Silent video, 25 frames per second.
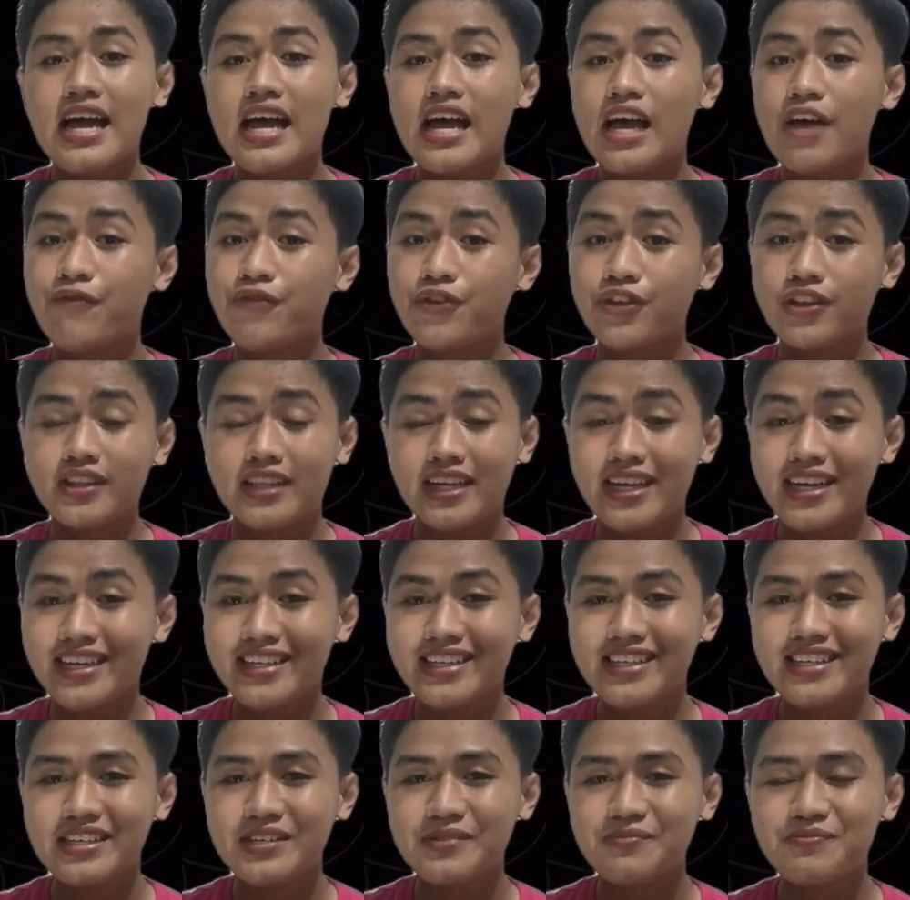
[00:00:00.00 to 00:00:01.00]
If you
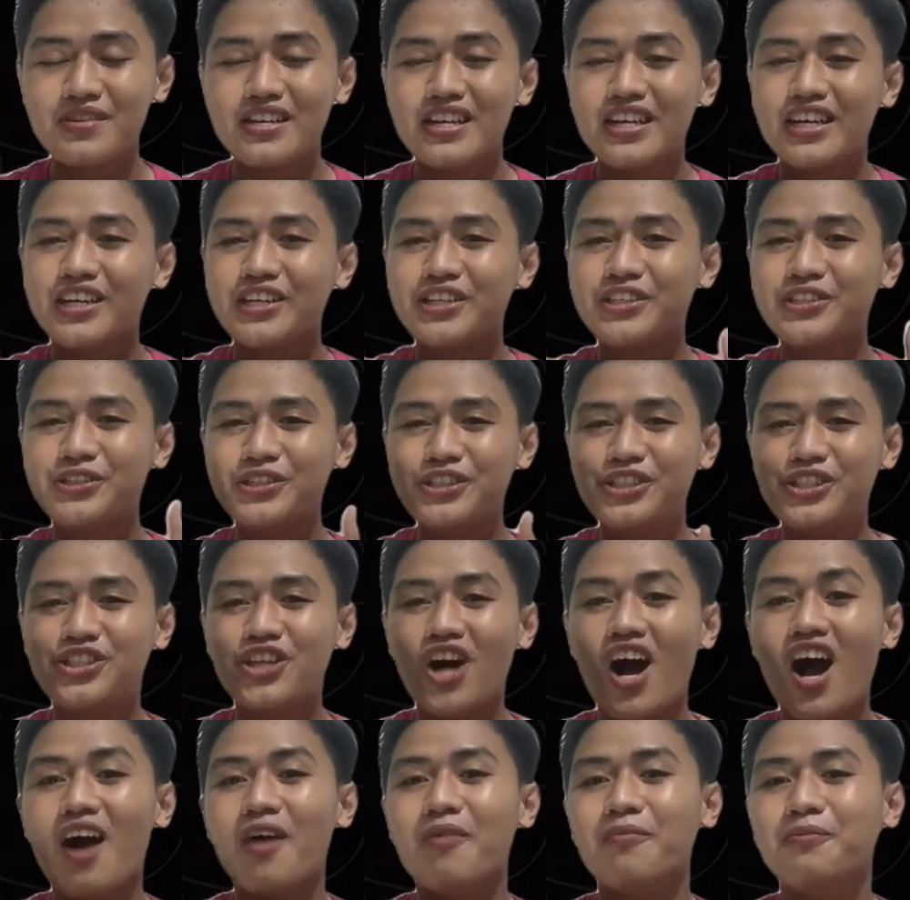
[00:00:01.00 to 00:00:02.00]
did, good
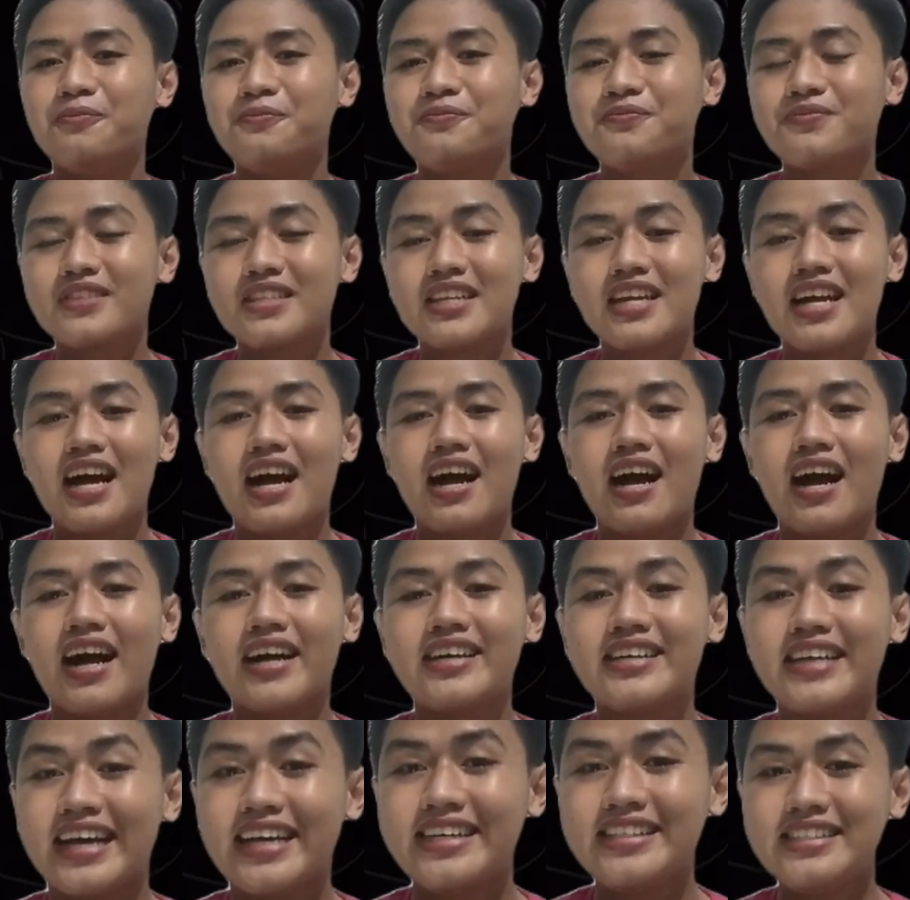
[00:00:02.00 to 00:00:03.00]
job!
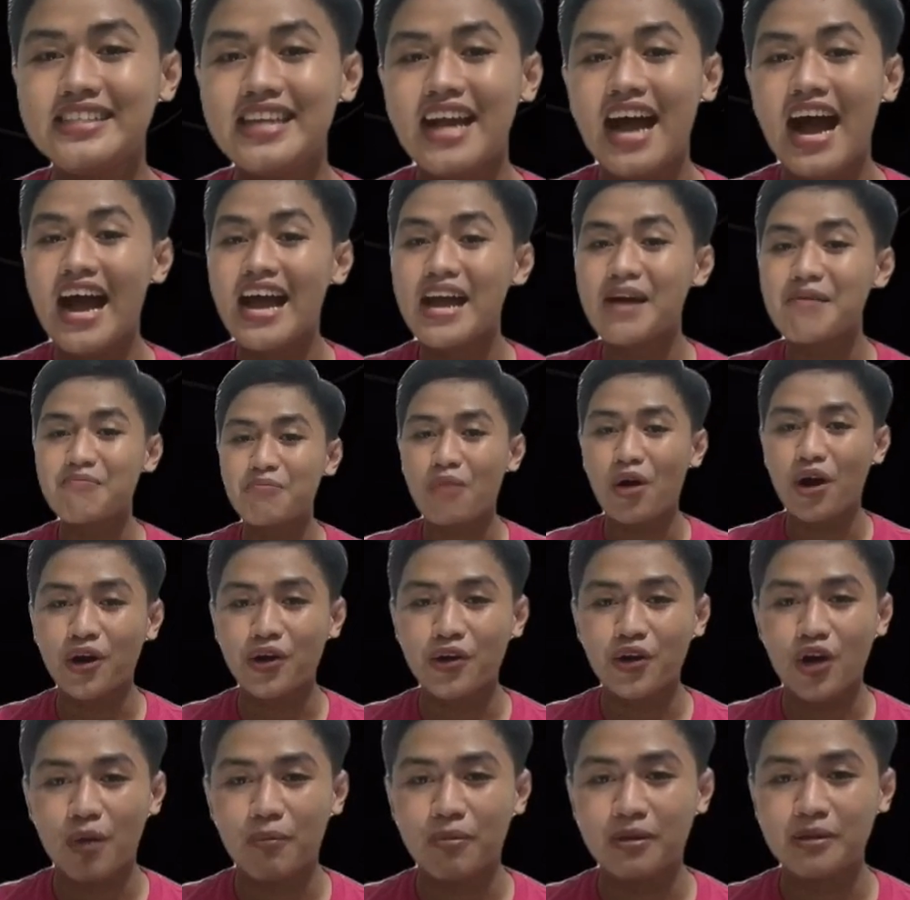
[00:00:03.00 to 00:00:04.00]
Again, I am Mark
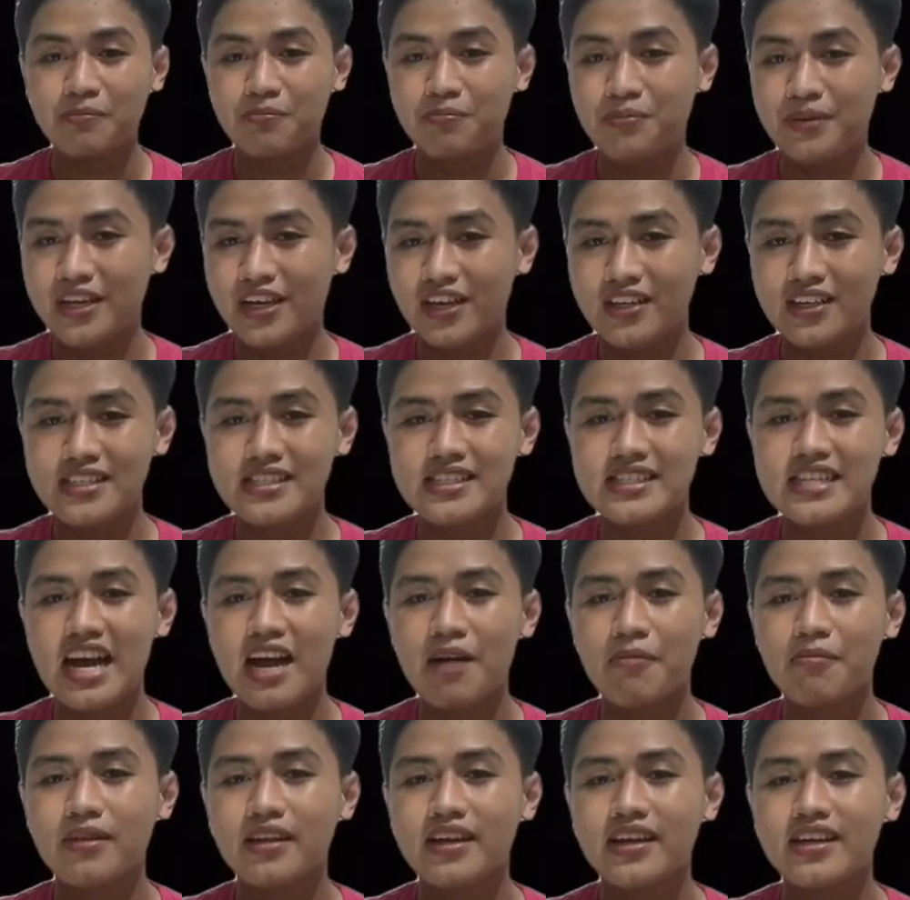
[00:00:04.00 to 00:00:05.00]
Robert P.
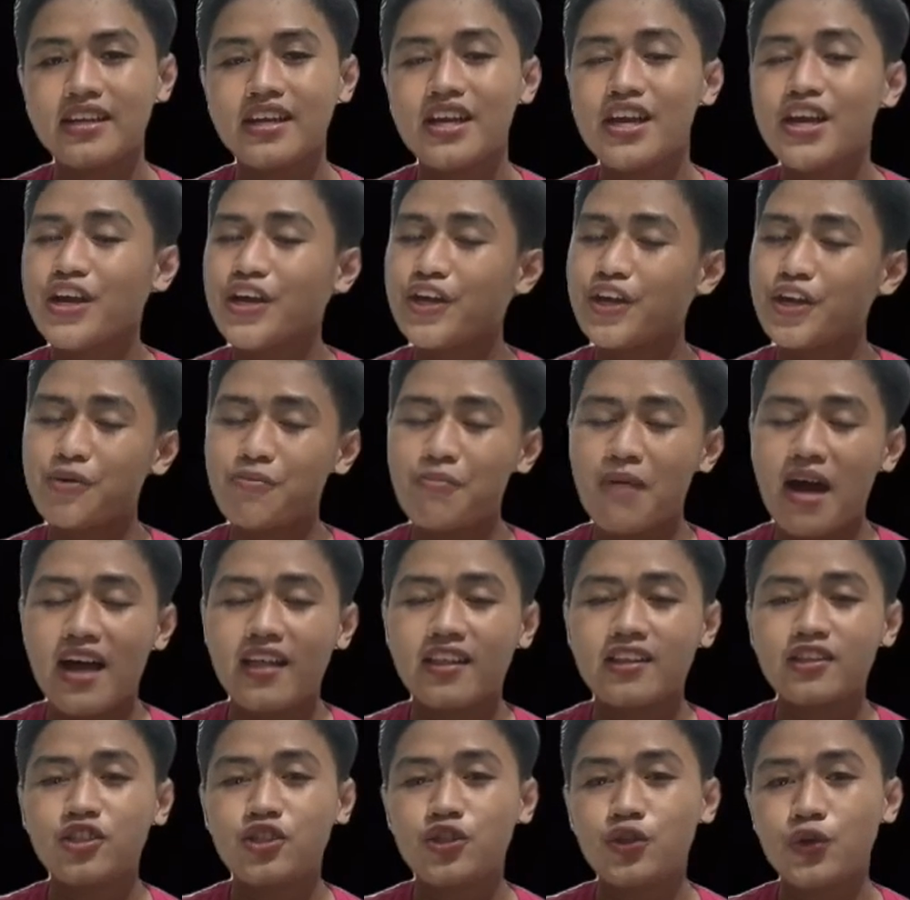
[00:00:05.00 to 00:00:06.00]
Conestable, your
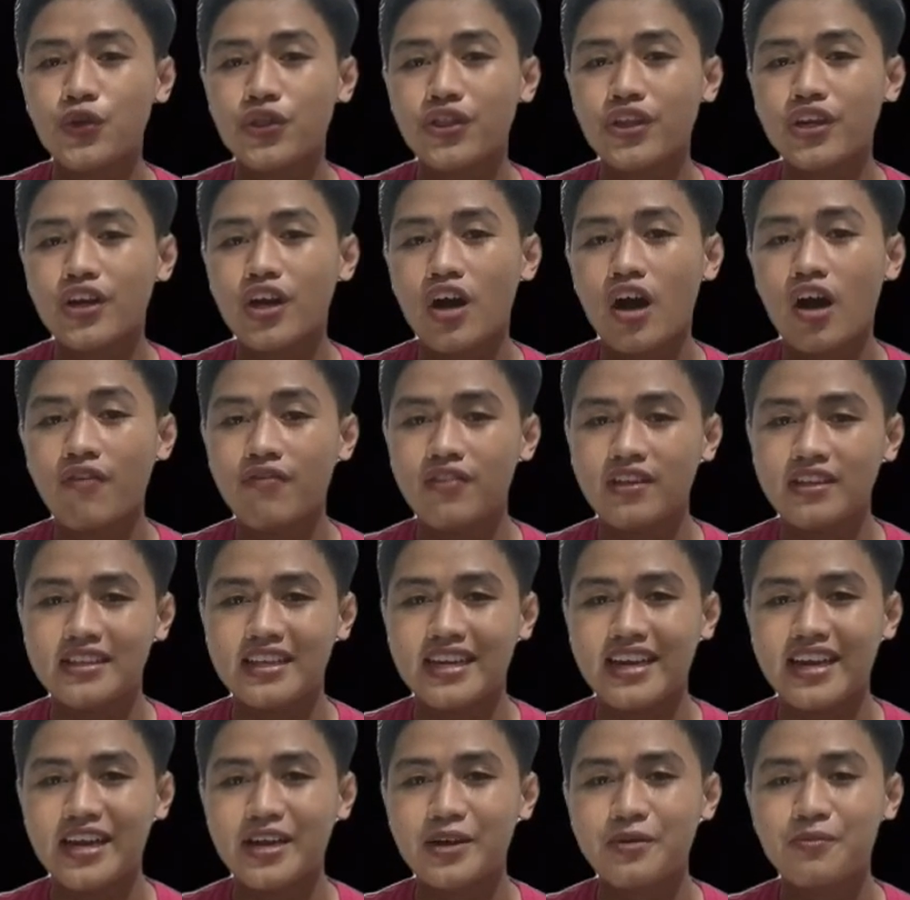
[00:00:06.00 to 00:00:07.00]
math tutor of the
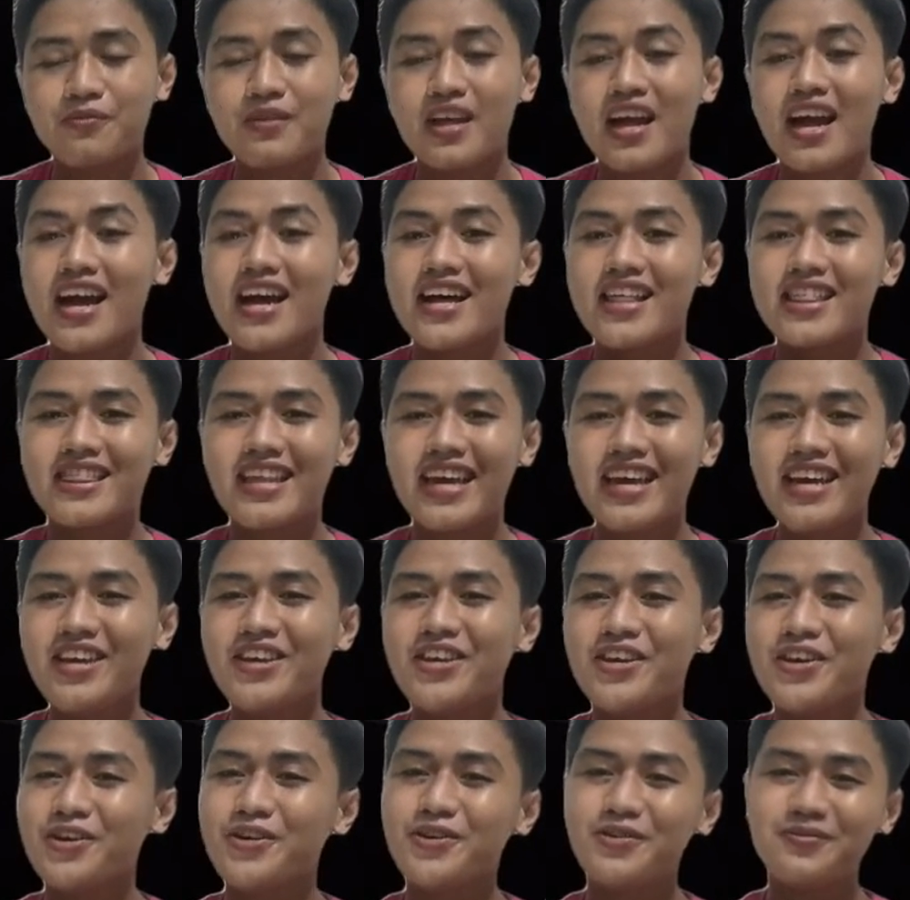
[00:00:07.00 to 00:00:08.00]
day. Thank
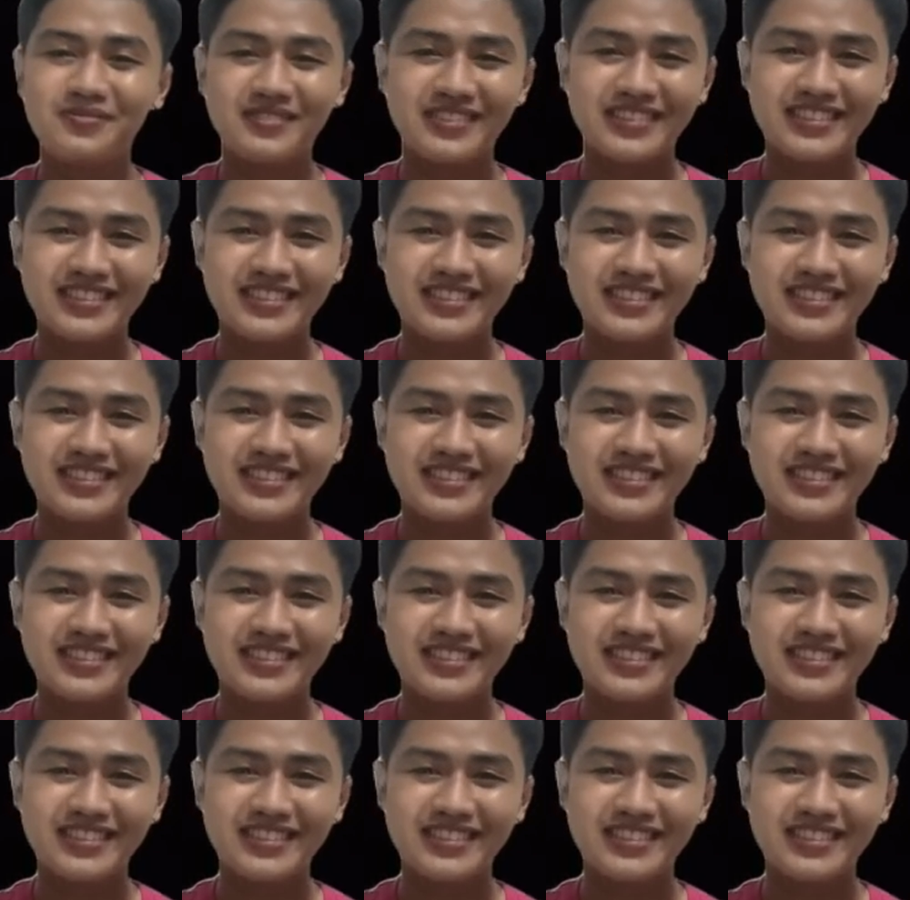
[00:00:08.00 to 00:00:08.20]
you!